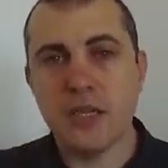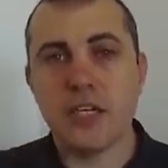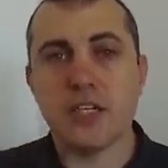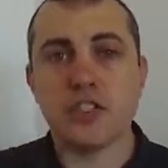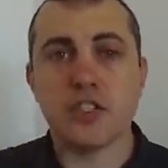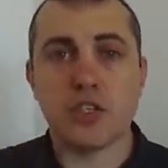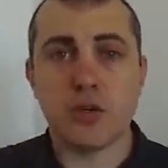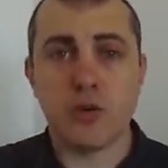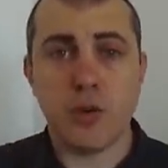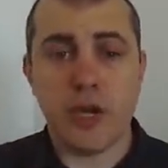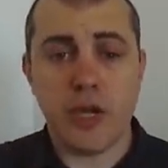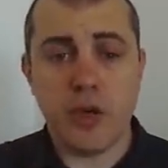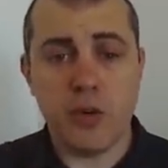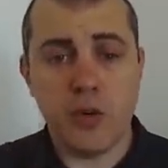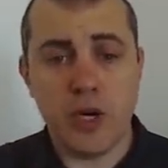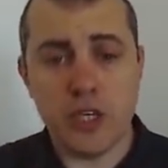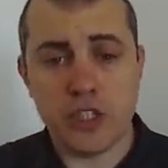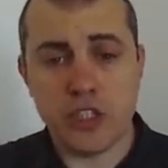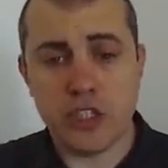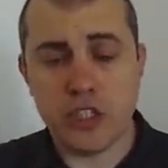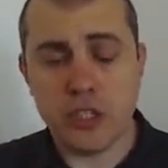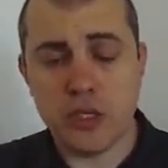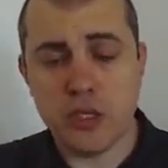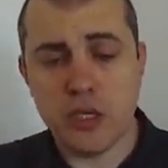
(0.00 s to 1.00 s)
That's a great
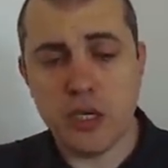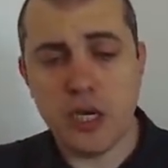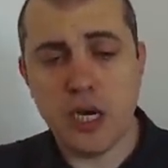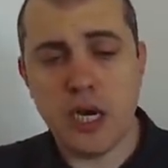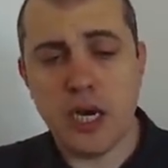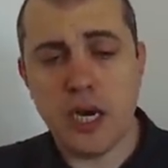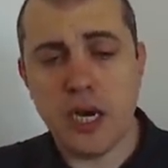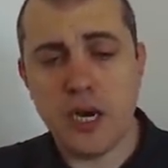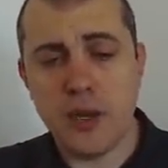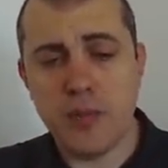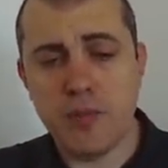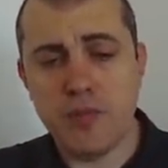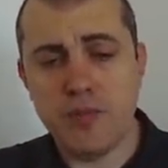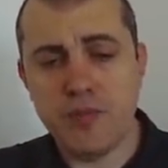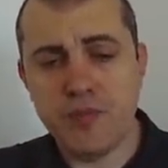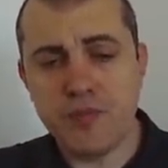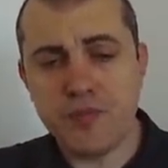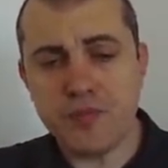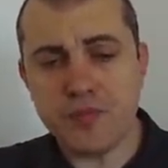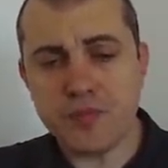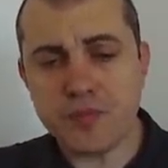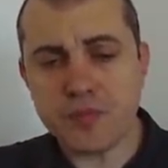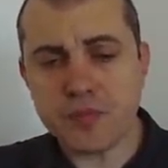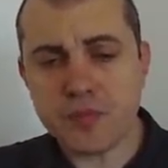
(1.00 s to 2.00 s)
question. Um,
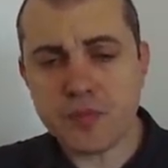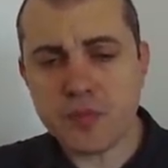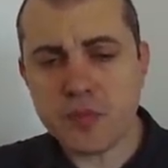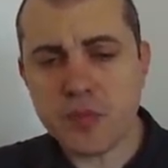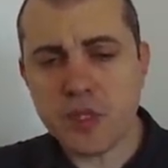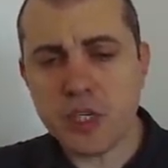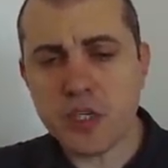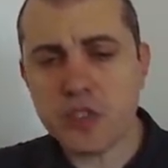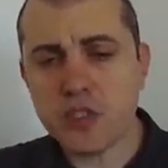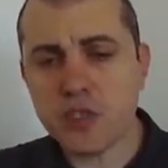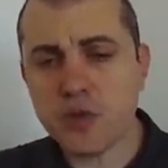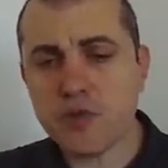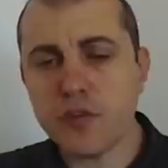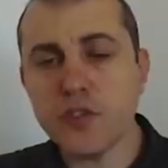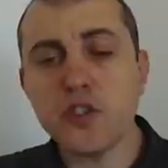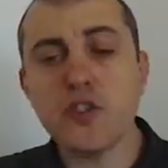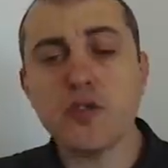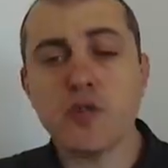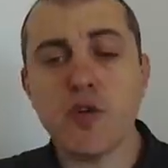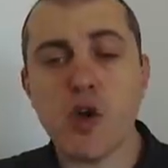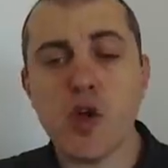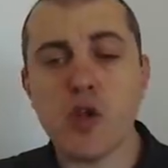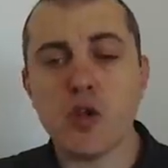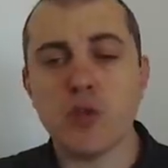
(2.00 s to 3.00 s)
so
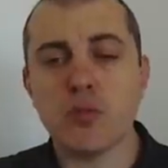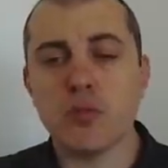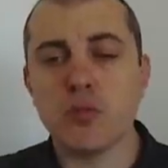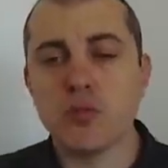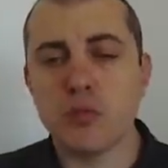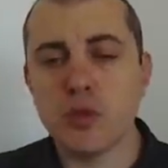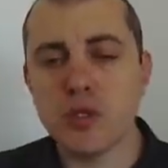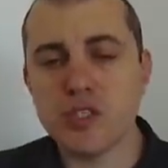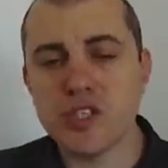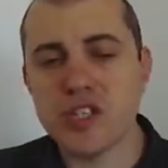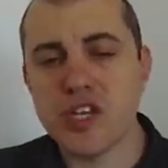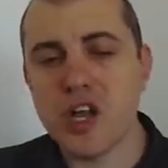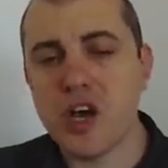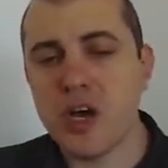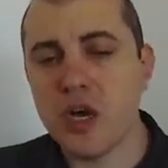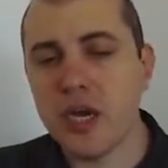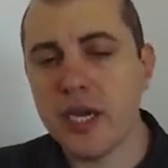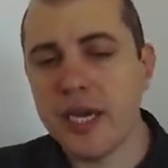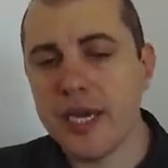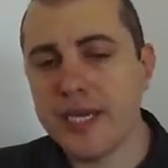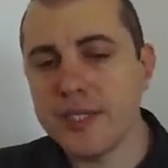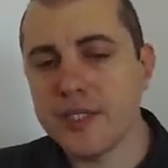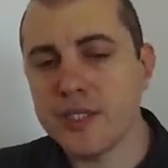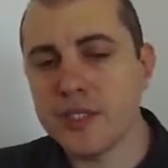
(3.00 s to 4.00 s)
first of all, Moore's
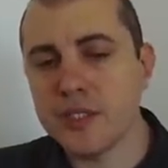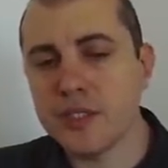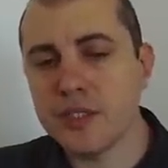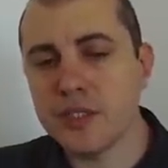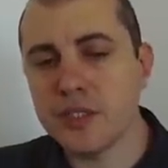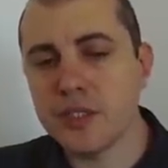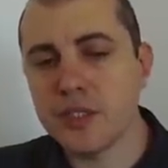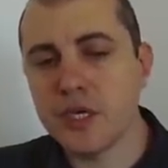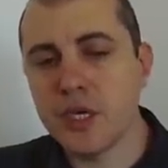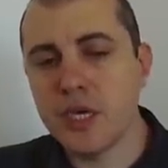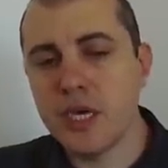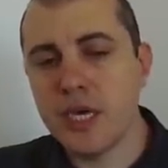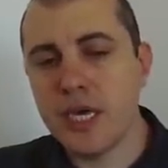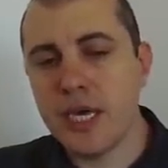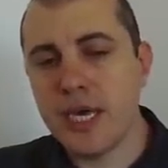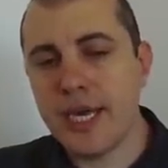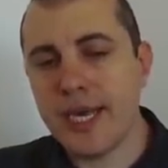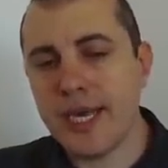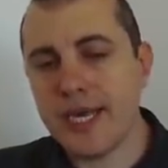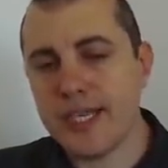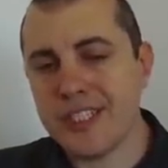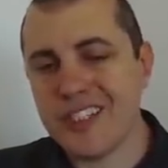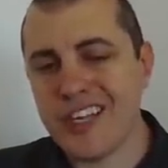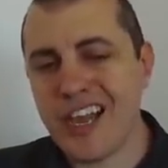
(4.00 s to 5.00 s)
law isn't
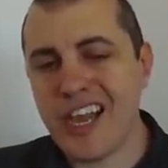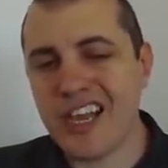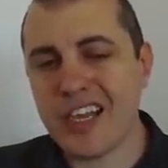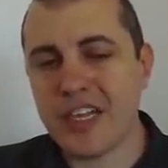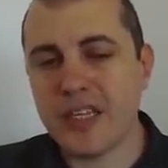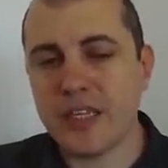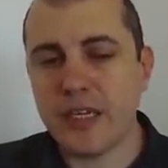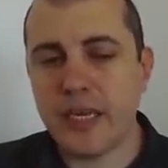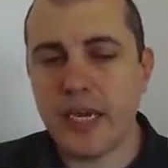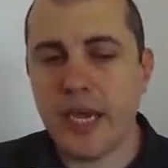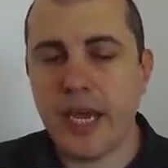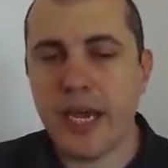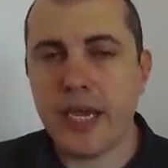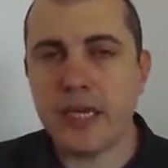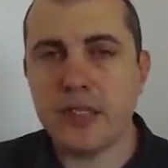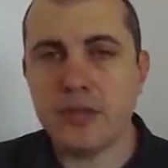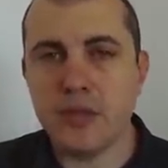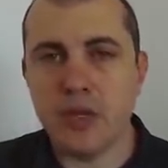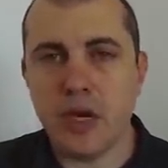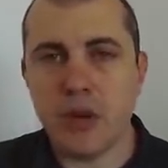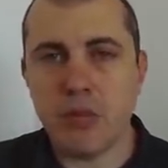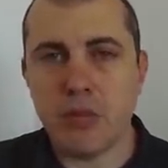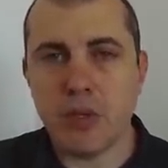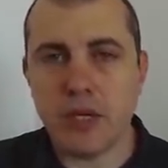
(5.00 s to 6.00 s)
exactly
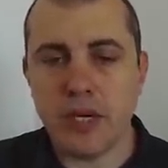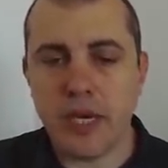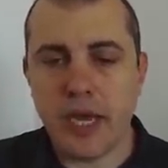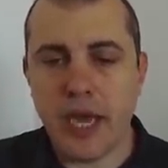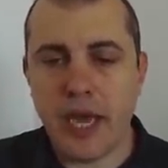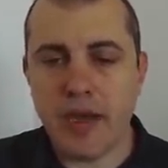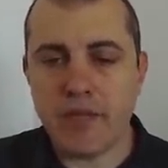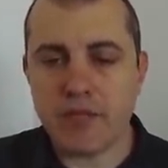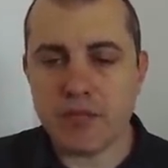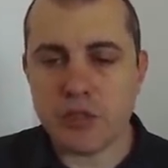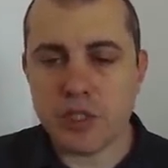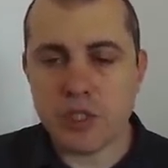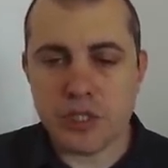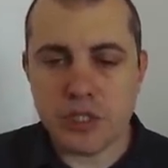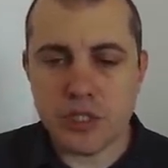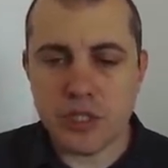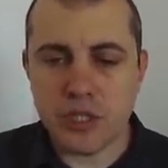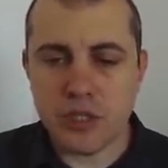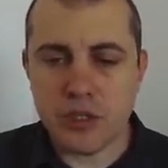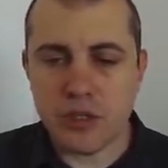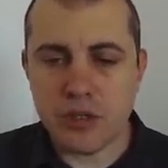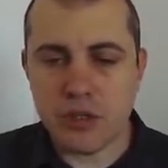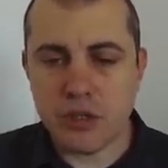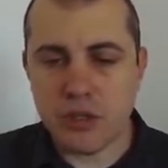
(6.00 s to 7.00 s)
a doubling every
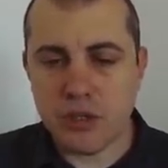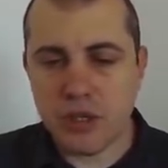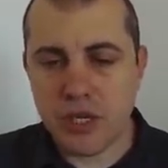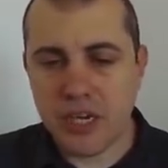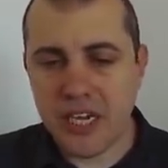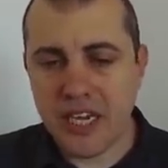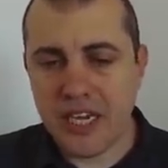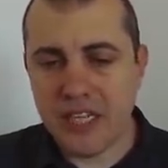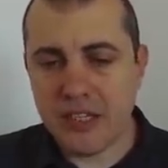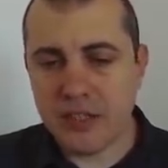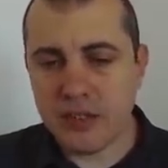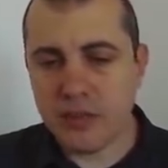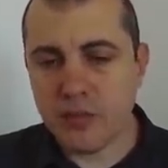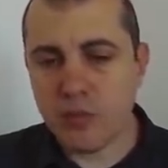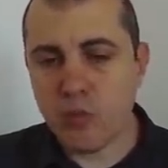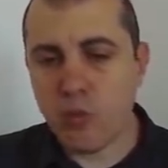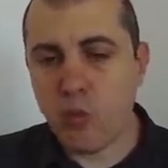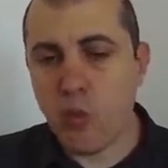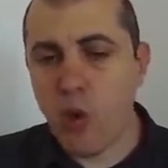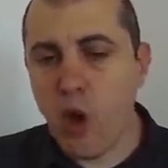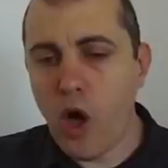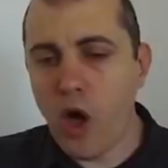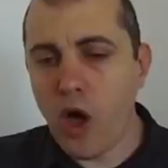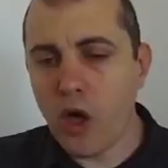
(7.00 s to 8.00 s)
year. It
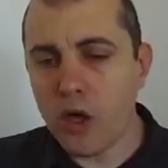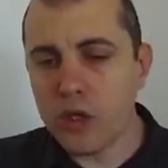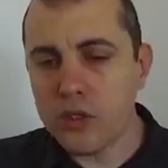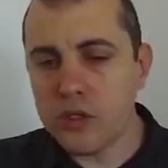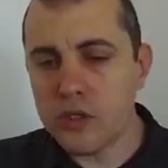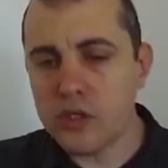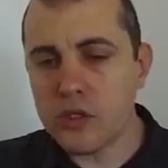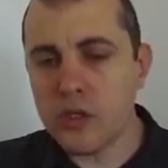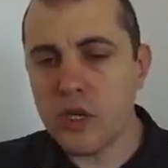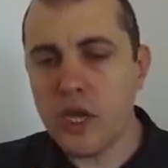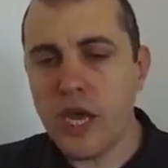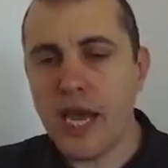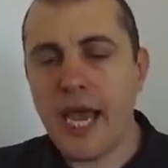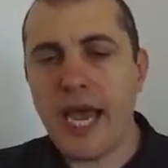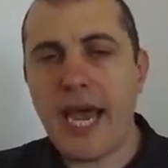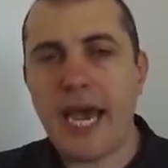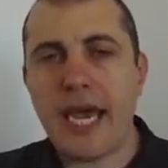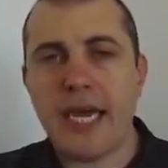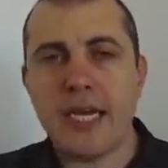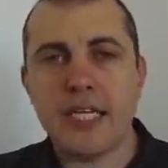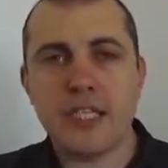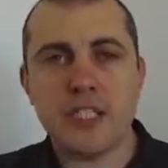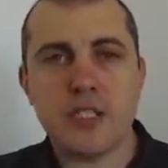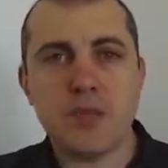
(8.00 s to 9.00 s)
was
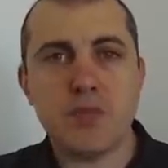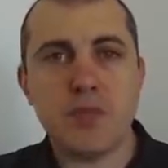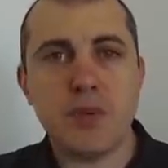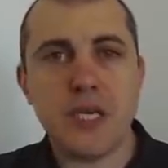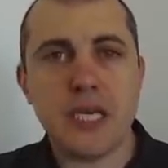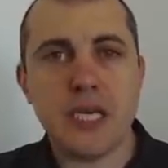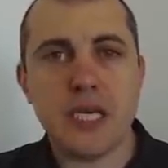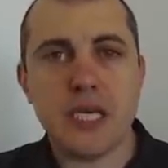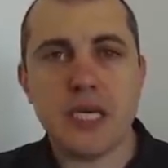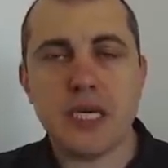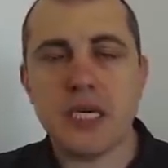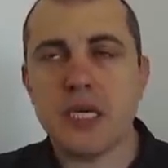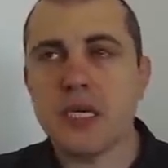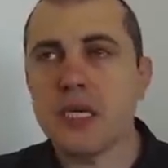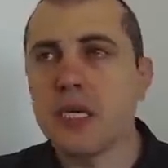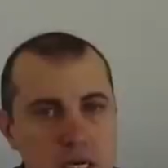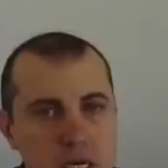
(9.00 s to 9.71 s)
at its peak